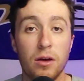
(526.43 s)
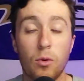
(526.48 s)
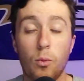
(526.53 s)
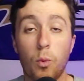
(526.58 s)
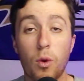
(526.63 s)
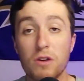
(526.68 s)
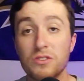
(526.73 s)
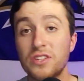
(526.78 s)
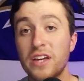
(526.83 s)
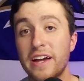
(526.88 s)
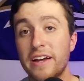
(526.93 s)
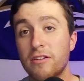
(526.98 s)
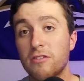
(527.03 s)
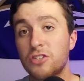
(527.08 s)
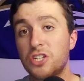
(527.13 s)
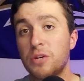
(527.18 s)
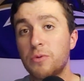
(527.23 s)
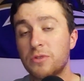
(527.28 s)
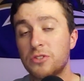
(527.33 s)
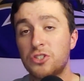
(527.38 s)
Where's that
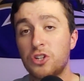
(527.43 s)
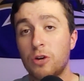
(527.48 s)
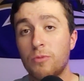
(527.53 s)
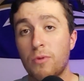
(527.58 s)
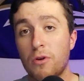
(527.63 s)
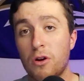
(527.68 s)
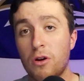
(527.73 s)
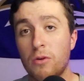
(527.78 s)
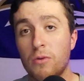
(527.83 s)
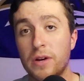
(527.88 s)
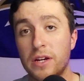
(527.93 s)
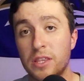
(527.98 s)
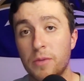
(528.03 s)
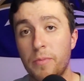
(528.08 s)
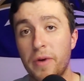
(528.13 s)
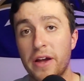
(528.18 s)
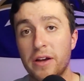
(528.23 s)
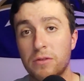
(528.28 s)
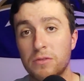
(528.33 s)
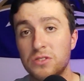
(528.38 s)
energy with Joe Burrow and the
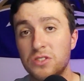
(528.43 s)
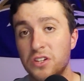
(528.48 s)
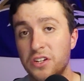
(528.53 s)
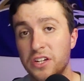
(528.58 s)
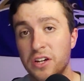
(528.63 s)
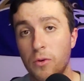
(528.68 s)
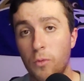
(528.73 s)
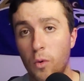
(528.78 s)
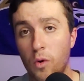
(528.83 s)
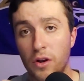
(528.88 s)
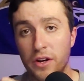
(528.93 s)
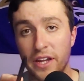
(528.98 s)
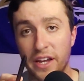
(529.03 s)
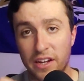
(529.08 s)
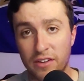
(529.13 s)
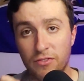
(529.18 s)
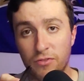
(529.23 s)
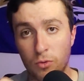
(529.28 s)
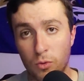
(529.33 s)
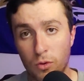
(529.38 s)
Bengals sitting at
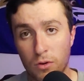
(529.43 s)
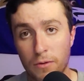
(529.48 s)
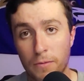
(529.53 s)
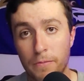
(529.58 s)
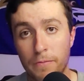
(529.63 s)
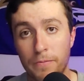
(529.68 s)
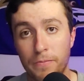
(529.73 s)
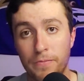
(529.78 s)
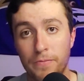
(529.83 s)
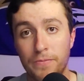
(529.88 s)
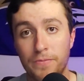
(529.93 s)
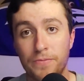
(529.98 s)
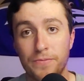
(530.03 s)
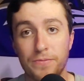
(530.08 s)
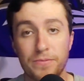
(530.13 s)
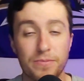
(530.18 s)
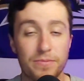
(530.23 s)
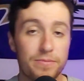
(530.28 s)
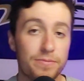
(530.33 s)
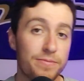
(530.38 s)
1-4?
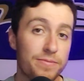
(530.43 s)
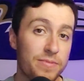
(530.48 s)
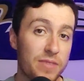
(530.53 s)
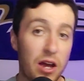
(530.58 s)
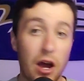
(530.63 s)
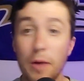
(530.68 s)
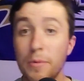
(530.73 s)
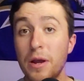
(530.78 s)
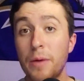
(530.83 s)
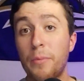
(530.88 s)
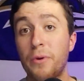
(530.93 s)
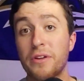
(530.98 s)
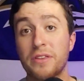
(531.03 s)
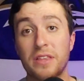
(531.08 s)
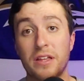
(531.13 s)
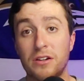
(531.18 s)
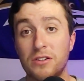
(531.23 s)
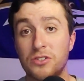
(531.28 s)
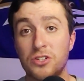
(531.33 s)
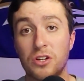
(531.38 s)
Now, I'm not putting
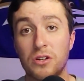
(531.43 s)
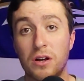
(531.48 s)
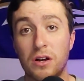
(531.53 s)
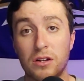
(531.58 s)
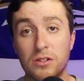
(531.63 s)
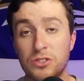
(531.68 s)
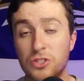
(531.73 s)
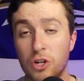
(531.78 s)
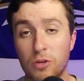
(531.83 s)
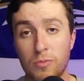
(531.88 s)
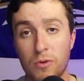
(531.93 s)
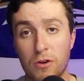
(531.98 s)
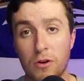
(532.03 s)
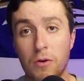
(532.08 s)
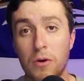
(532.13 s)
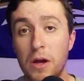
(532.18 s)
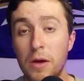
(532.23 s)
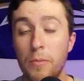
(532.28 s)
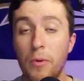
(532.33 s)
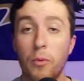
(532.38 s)
that on Joe
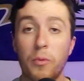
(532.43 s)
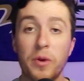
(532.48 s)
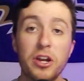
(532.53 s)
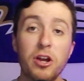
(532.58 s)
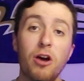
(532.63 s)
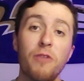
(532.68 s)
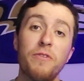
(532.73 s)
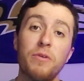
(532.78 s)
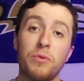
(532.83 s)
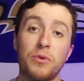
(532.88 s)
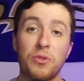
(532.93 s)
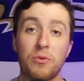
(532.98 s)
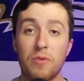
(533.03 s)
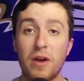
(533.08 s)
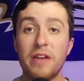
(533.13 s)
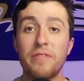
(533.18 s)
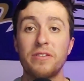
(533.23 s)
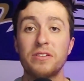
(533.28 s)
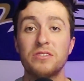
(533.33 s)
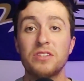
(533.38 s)
Burrow, but we know if it were the
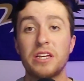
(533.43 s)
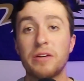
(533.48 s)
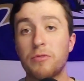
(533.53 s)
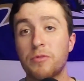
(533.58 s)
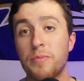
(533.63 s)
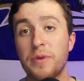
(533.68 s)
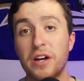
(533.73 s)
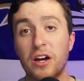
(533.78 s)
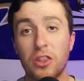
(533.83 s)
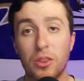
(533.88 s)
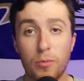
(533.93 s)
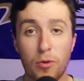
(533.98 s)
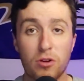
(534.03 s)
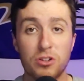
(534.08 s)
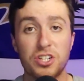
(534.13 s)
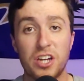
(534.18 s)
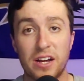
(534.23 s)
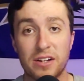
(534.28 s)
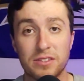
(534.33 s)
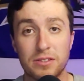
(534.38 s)
Ravens, it would be on Lamar
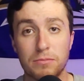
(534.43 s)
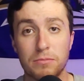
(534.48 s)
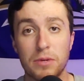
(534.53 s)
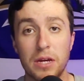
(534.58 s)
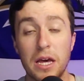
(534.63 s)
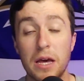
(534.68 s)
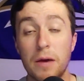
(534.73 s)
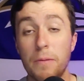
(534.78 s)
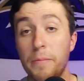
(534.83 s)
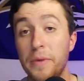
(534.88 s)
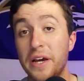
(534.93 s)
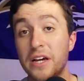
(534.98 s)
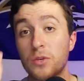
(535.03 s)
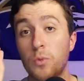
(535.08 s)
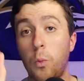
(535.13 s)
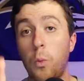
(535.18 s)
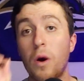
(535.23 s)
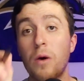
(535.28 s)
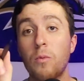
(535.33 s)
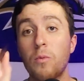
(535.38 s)
Jackson. Because
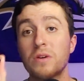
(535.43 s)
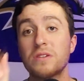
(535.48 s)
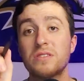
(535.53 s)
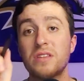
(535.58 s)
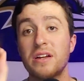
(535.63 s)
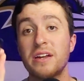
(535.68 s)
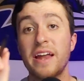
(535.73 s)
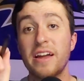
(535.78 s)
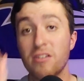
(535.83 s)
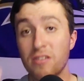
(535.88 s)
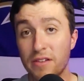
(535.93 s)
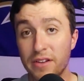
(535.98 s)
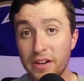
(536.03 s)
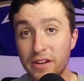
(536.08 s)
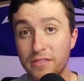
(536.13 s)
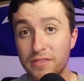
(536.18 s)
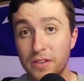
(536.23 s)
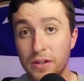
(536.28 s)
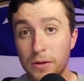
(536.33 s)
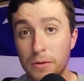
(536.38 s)
what was the
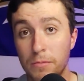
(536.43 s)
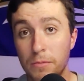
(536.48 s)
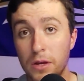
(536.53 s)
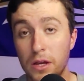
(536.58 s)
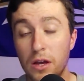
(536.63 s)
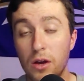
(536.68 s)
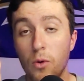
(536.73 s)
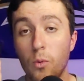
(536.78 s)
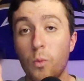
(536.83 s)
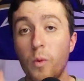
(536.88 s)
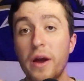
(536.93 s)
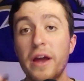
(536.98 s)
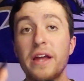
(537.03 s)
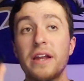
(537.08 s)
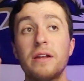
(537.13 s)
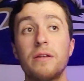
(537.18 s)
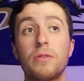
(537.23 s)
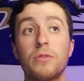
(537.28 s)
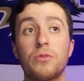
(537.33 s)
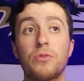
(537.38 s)
narrative
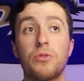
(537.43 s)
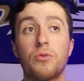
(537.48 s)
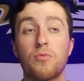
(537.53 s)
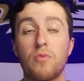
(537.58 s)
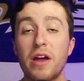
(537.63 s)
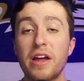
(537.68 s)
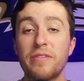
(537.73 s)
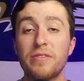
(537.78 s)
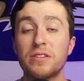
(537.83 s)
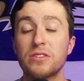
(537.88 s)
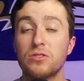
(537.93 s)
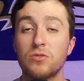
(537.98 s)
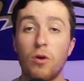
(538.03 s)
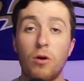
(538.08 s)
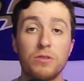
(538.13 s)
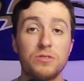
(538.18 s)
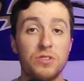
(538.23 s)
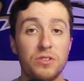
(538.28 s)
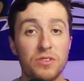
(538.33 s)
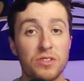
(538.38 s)
when the Ravens
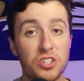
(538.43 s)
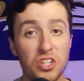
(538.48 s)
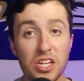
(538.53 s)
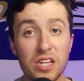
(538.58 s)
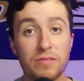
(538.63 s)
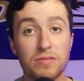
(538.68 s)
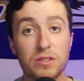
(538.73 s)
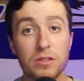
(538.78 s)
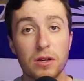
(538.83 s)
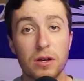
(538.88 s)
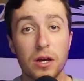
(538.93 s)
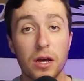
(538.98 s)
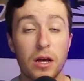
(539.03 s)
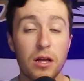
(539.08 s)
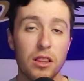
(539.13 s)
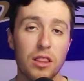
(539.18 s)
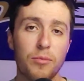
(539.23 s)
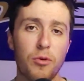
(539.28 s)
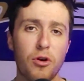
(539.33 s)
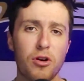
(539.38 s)
lost to the Chiefs?
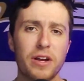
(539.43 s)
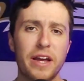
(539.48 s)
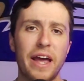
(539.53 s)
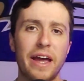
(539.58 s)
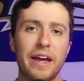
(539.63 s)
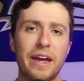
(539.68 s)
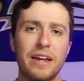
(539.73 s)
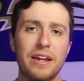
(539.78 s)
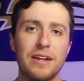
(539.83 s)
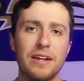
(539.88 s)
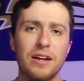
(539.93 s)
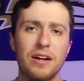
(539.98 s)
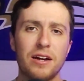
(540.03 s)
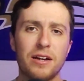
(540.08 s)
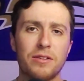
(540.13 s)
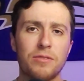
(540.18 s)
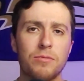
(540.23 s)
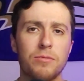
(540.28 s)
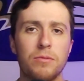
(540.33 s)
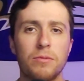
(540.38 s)
Lamar can't get it
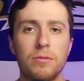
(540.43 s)
done.